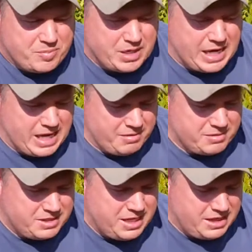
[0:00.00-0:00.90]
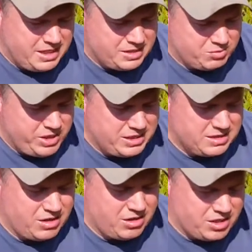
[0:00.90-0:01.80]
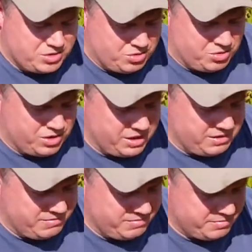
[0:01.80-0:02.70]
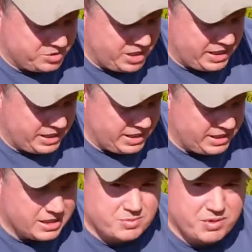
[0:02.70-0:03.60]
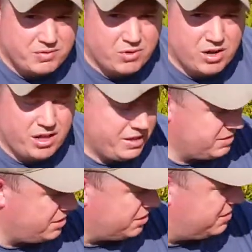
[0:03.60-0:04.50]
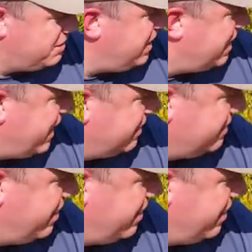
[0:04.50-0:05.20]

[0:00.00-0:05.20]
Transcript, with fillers: but I gotta get these weeds under control and trying to get this before all these little seed heads